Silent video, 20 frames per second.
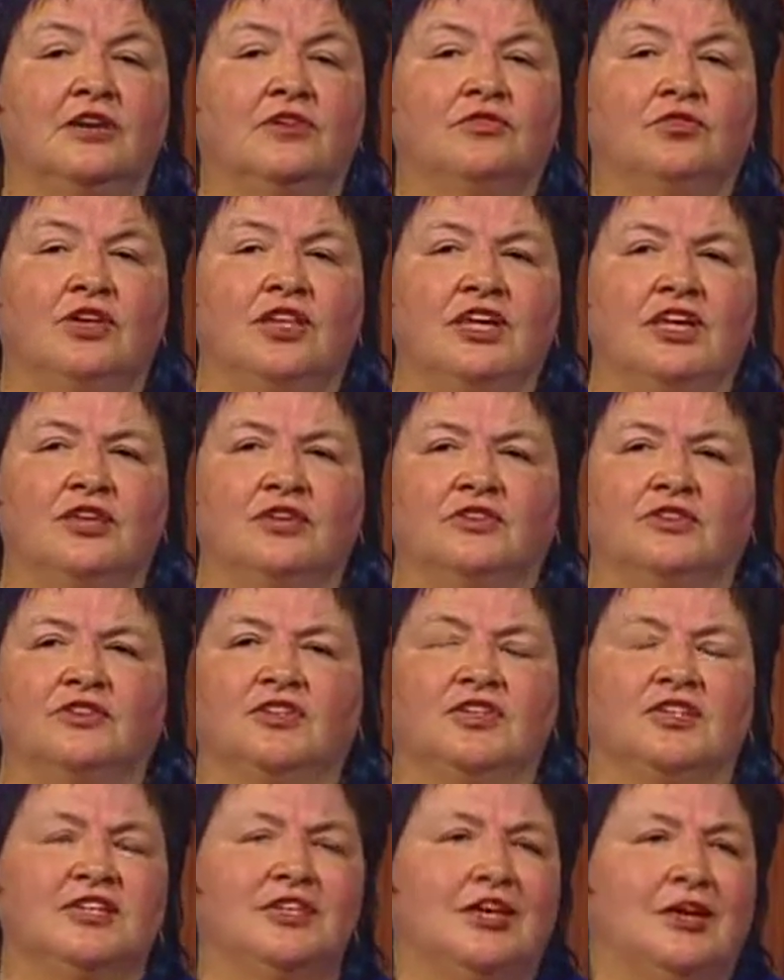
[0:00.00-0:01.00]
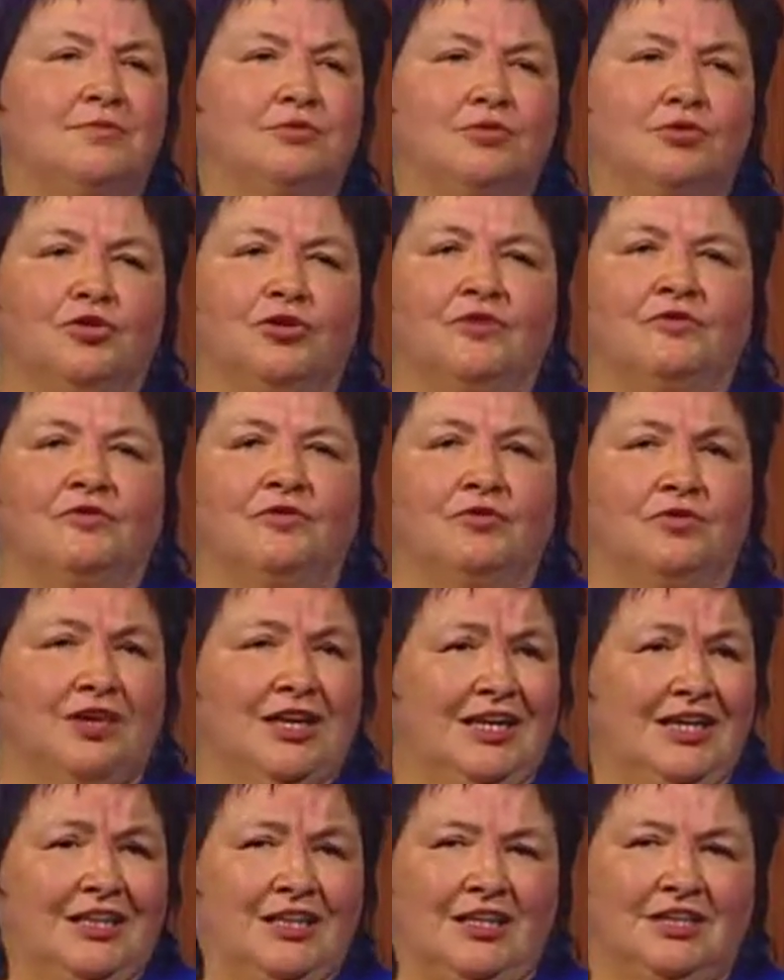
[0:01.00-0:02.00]
So I think there's a number of
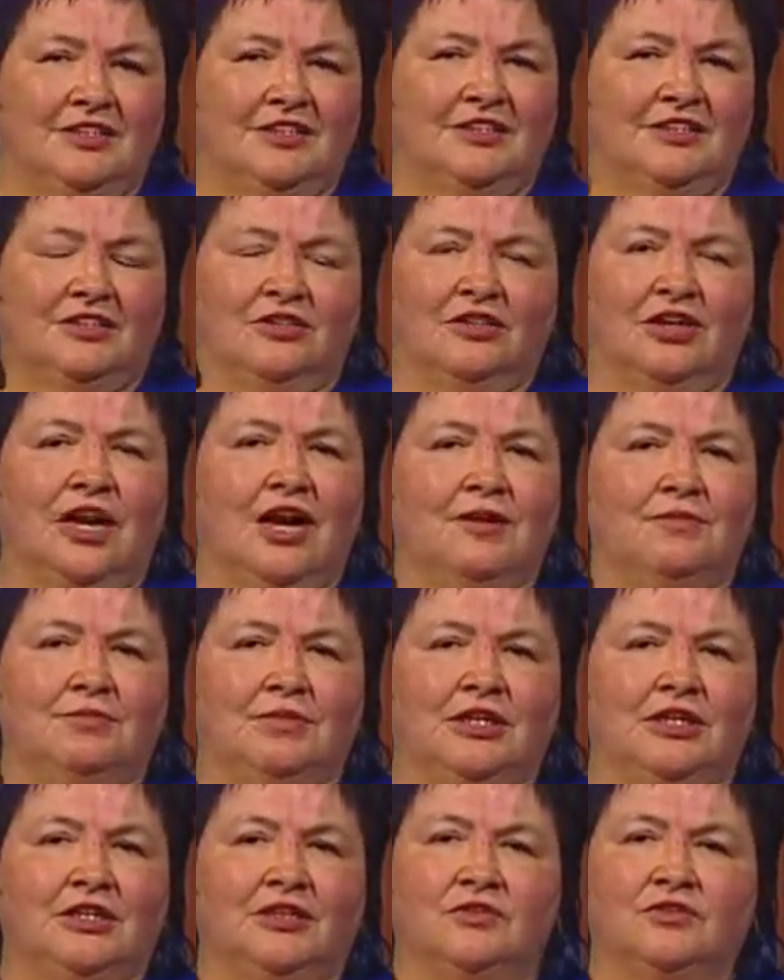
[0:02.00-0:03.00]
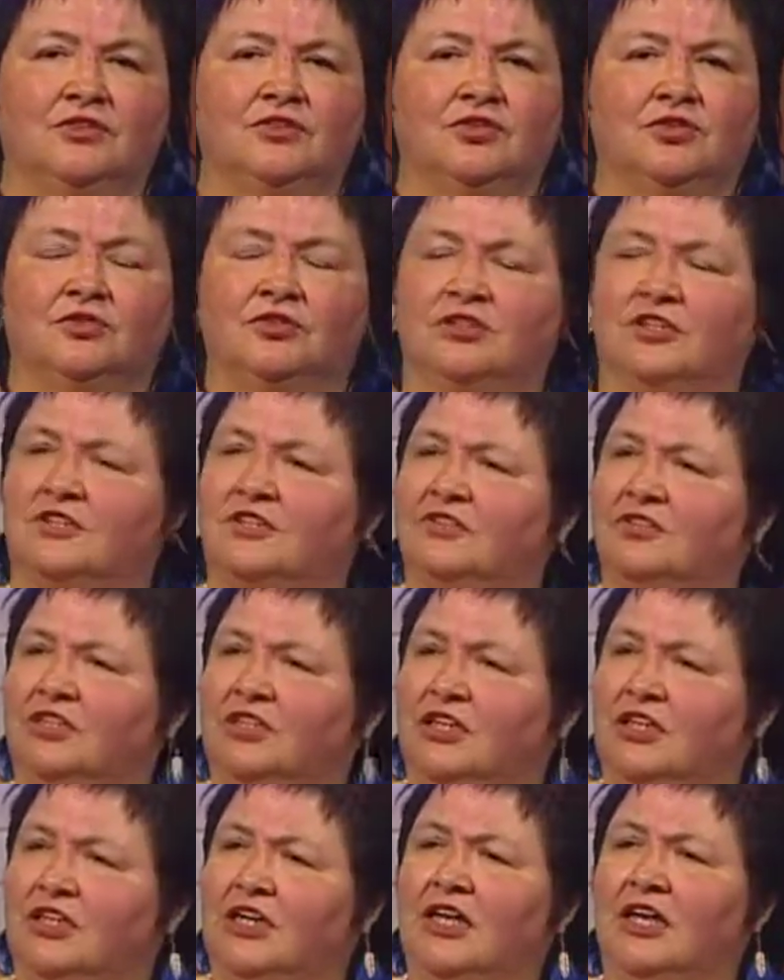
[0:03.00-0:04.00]
great things that are happening in the school
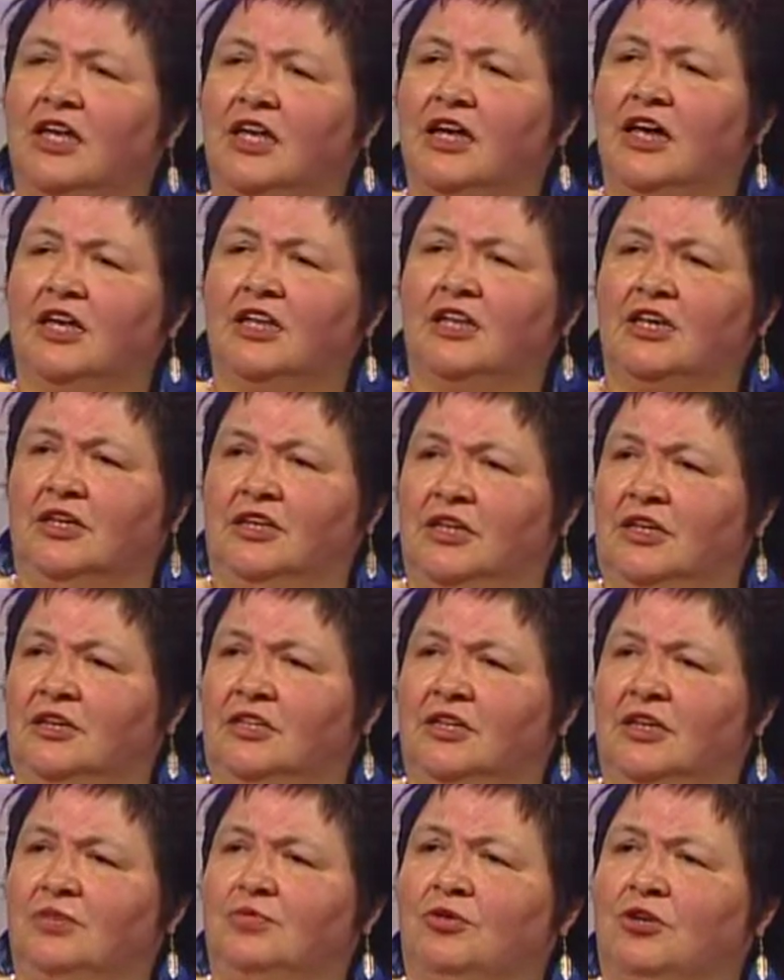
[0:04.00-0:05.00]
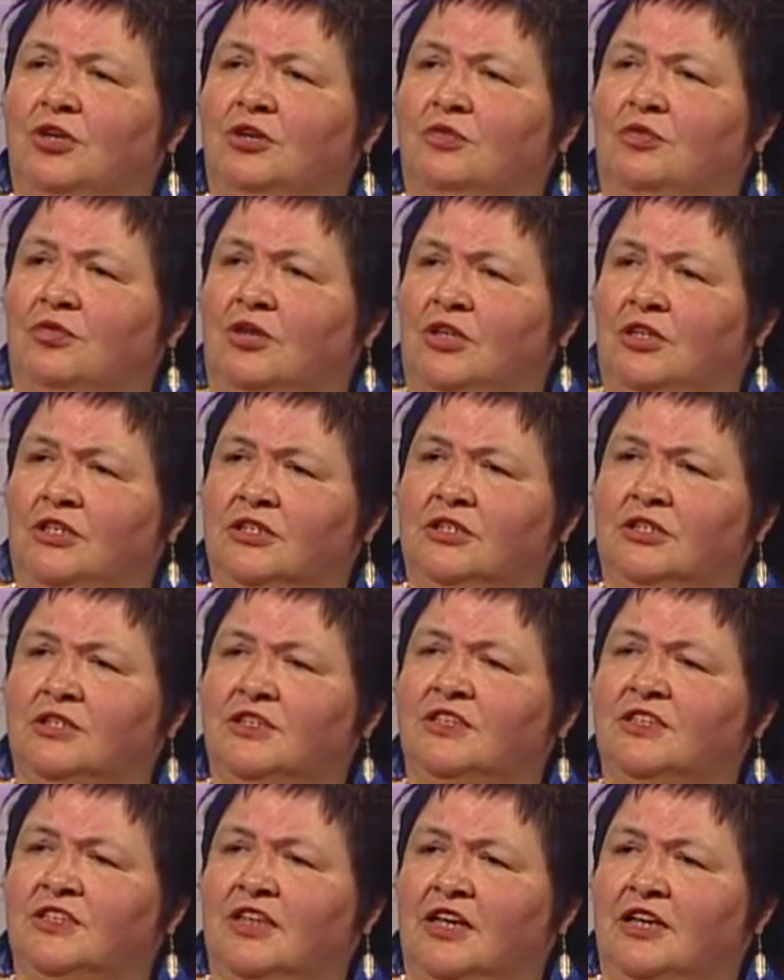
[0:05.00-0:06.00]
district, and I think that Deborah wanted to
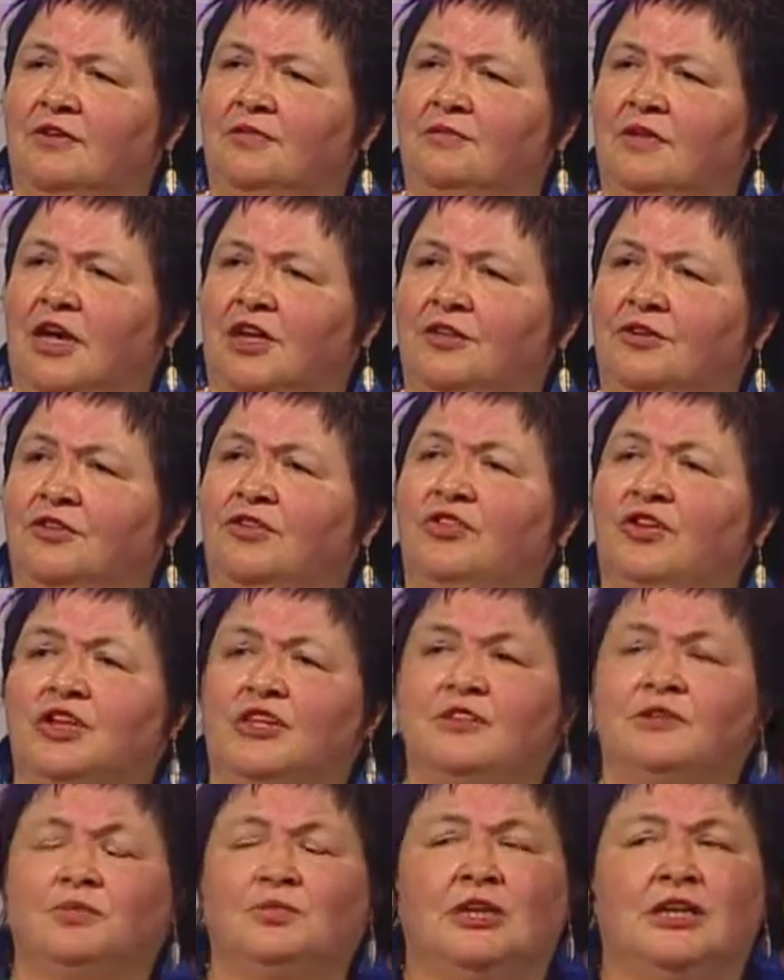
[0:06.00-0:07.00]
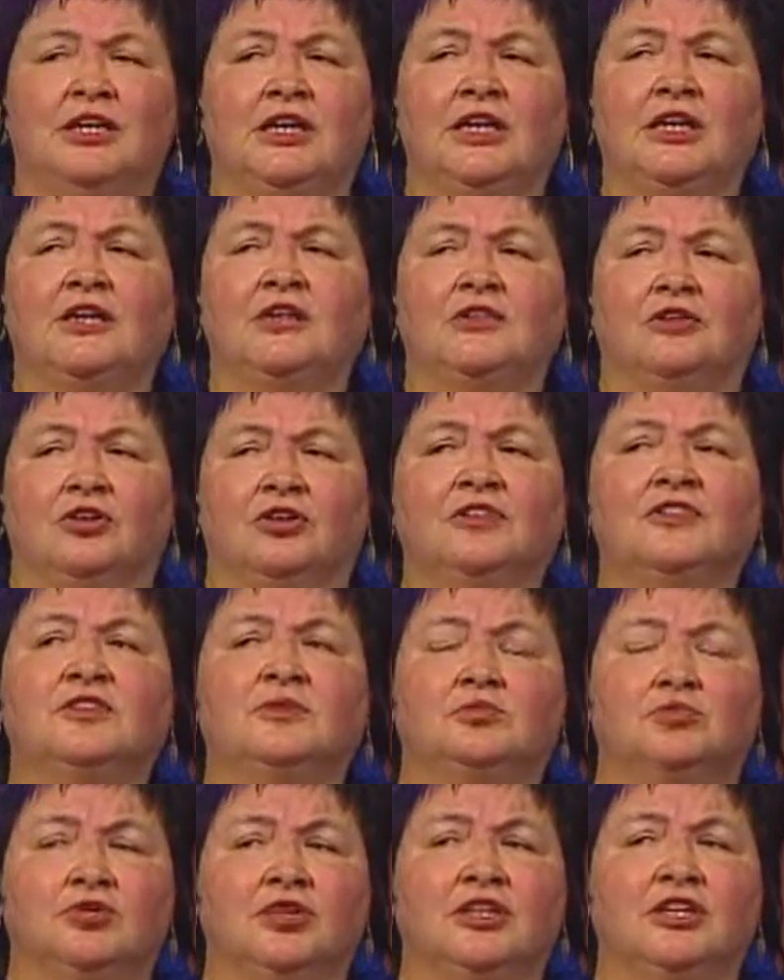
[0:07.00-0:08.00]
say other things, but there are
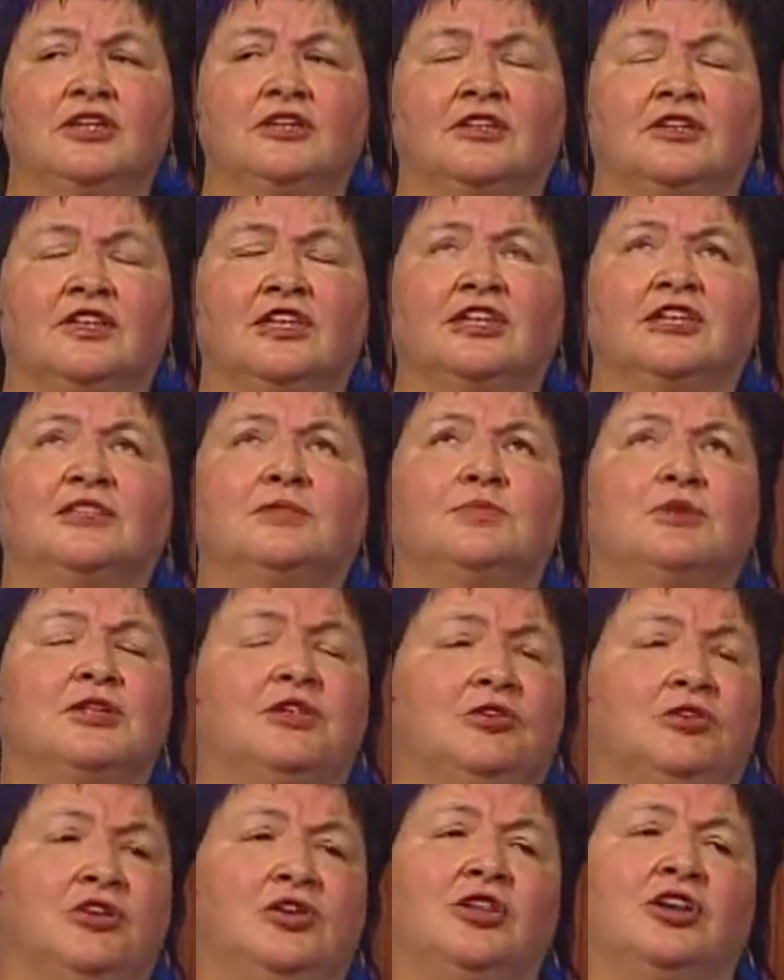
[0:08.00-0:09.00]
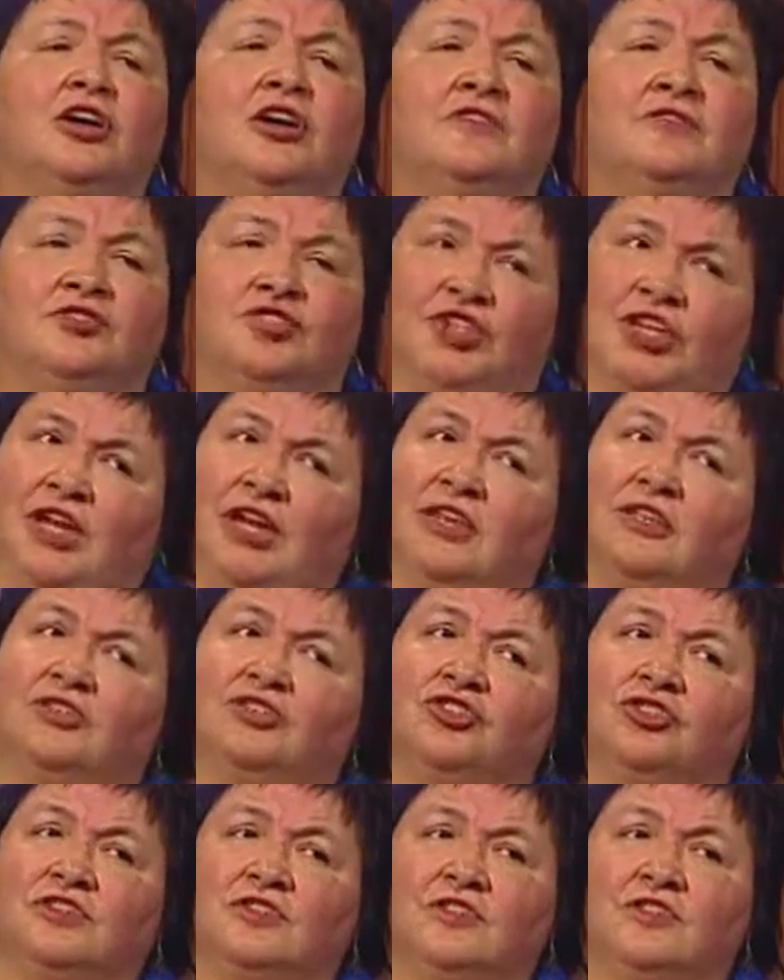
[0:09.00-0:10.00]
some really good things, but there are a lot of
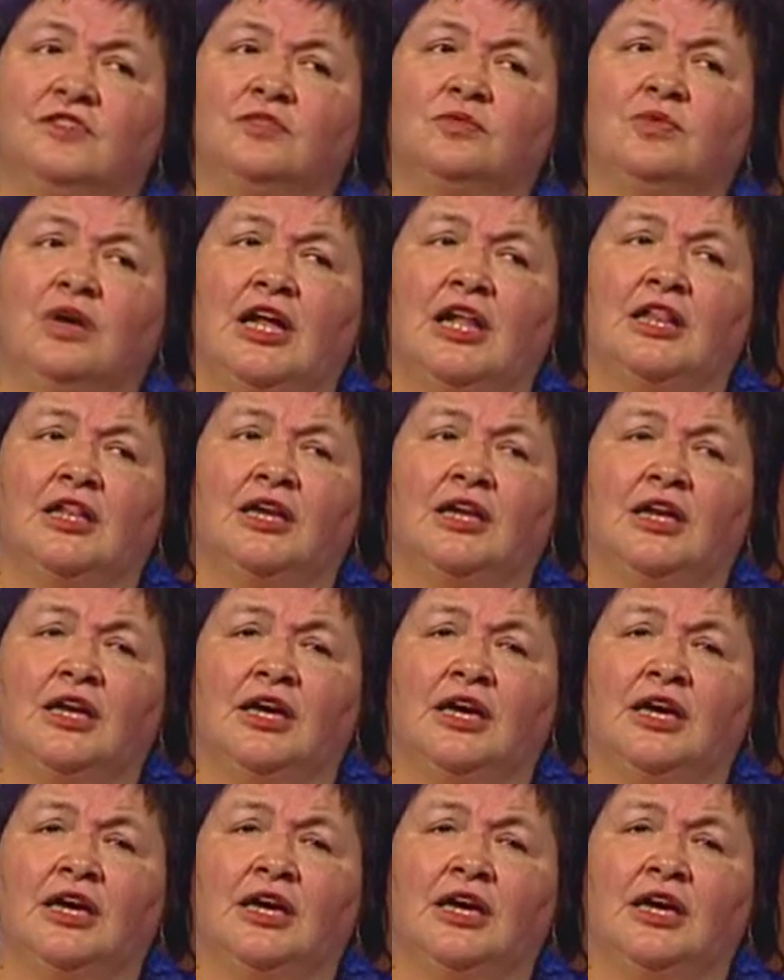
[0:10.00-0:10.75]
challenges as well.